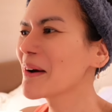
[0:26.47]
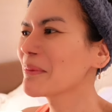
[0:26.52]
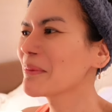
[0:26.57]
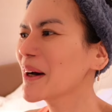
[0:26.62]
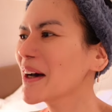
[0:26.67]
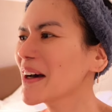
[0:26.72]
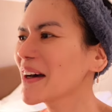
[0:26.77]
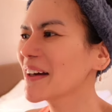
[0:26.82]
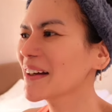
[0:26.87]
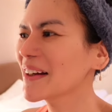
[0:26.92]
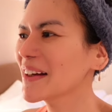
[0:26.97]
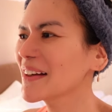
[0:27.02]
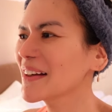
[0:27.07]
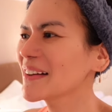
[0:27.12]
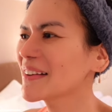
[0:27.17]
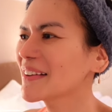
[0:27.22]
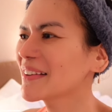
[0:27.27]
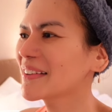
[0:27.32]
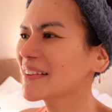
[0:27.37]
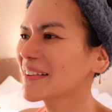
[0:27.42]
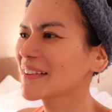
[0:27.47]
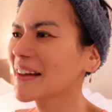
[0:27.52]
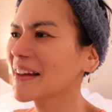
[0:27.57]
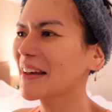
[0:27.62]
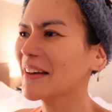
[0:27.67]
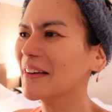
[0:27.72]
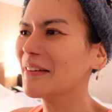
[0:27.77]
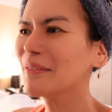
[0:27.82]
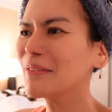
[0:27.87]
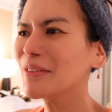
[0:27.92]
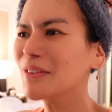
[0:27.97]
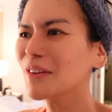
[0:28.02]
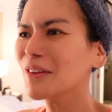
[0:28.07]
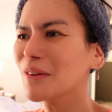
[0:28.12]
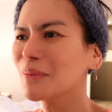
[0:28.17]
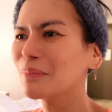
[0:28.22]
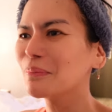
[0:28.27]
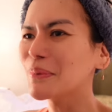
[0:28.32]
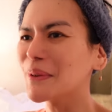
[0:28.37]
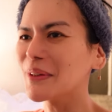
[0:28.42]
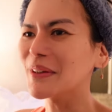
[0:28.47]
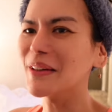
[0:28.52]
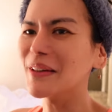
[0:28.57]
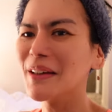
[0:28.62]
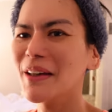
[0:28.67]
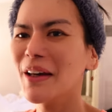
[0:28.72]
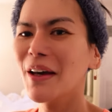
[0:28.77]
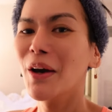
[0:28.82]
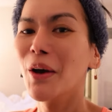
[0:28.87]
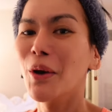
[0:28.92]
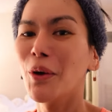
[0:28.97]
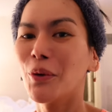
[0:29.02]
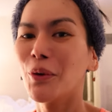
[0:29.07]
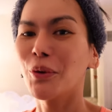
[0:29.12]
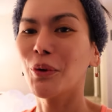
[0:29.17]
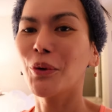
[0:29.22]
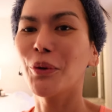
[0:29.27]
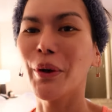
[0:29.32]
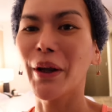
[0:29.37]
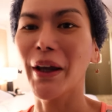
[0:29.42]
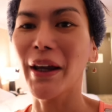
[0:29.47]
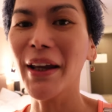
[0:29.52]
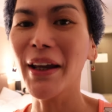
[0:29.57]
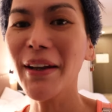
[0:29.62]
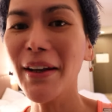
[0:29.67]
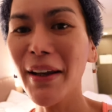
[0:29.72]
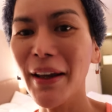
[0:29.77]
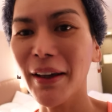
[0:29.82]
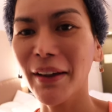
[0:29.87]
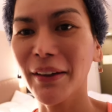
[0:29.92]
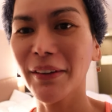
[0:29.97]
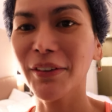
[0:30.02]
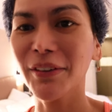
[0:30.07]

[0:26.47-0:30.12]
but it seems to be raining